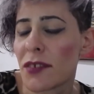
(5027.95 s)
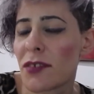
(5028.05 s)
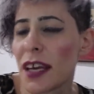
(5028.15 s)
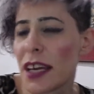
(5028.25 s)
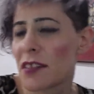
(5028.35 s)

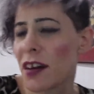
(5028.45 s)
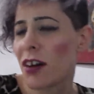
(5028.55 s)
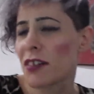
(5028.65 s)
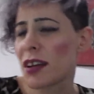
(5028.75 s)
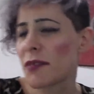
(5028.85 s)
D is
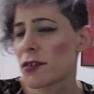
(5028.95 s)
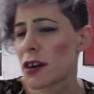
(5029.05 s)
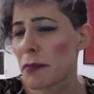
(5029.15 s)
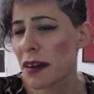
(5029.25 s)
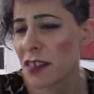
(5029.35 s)
asking for a
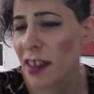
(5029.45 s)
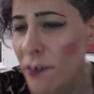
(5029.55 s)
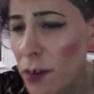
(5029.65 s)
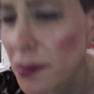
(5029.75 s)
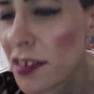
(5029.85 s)
message
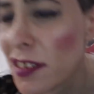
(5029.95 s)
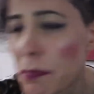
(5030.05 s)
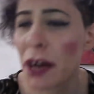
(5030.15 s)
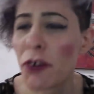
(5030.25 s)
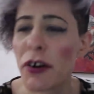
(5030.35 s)
from
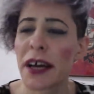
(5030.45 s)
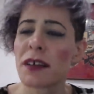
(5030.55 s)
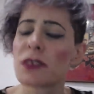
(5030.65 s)
Spirit.